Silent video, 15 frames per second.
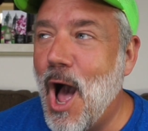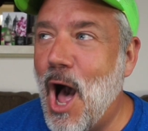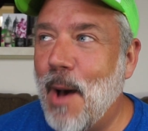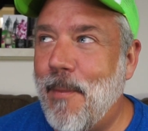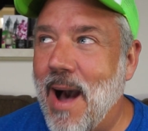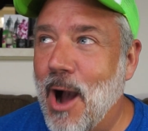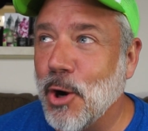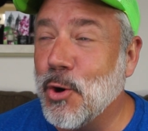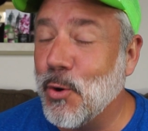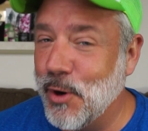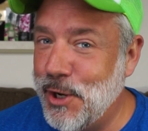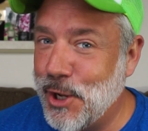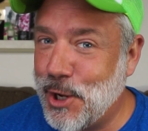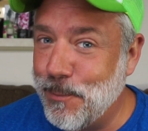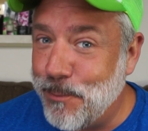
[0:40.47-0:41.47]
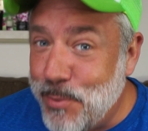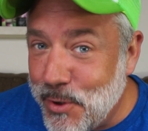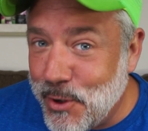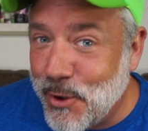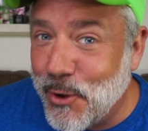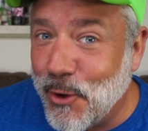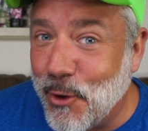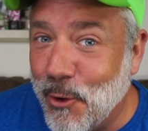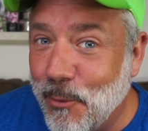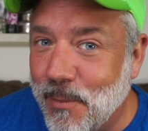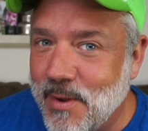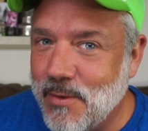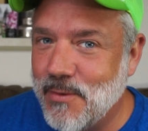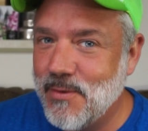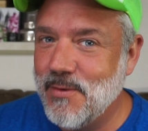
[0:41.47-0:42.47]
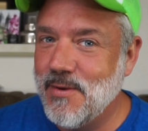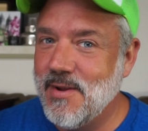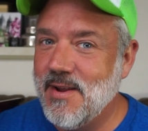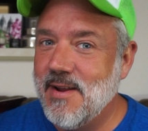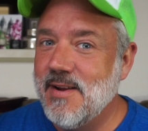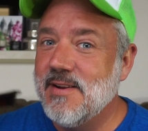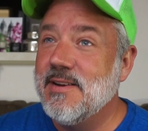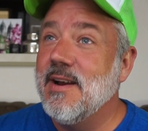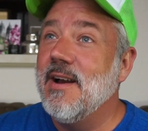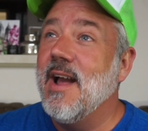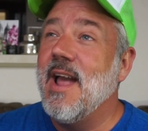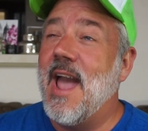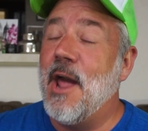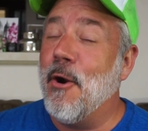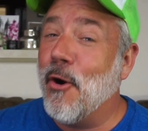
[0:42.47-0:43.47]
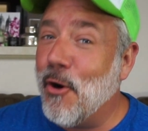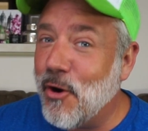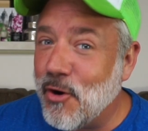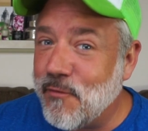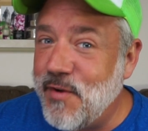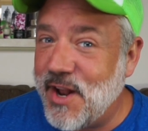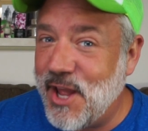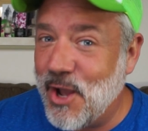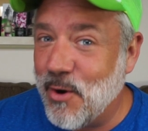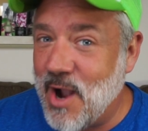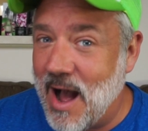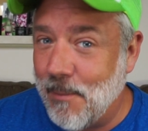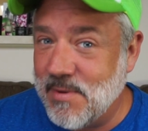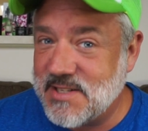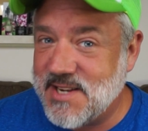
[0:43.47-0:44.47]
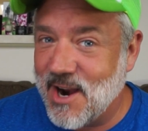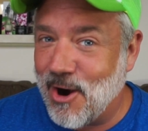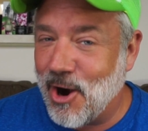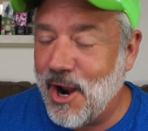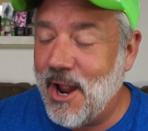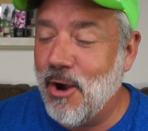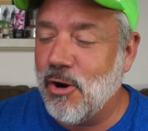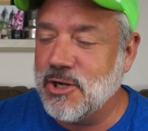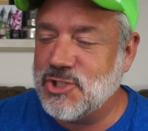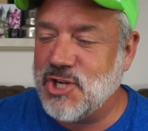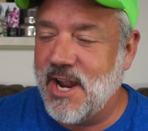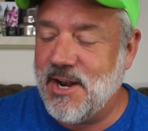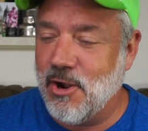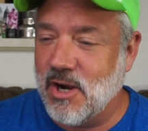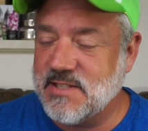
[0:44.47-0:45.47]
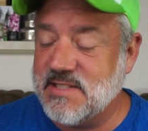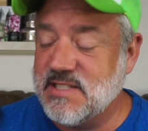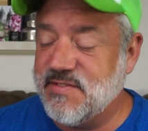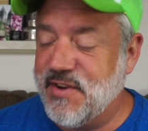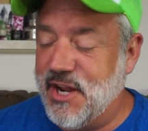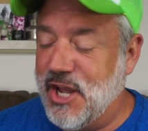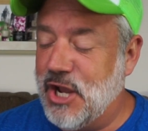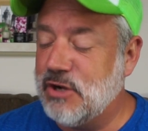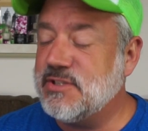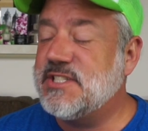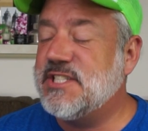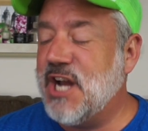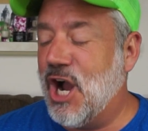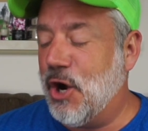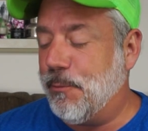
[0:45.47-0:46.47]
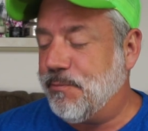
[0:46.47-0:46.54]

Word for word: about Karina Kaboom and her video commentary on Shane Dawson's video. So,